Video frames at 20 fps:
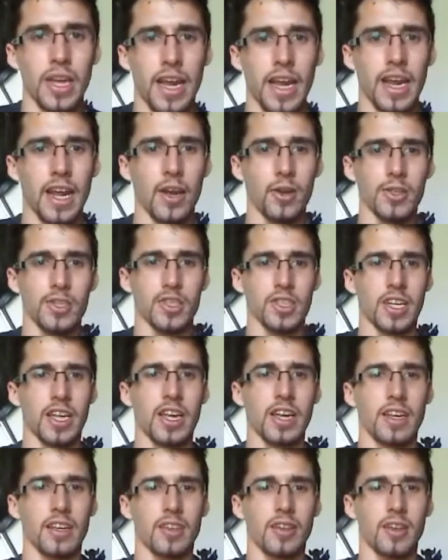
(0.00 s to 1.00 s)
And I was just
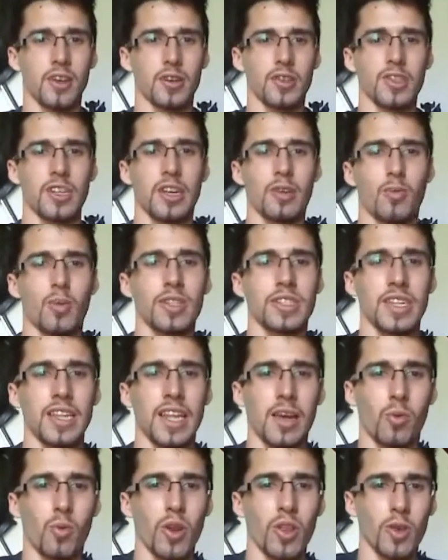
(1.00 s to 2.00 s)
like, it wasn't
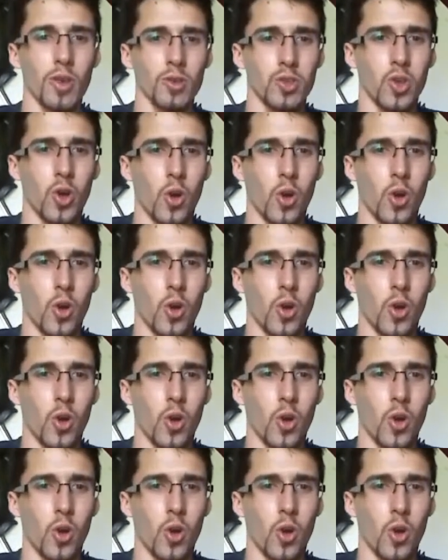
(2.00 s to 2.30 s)
like one of those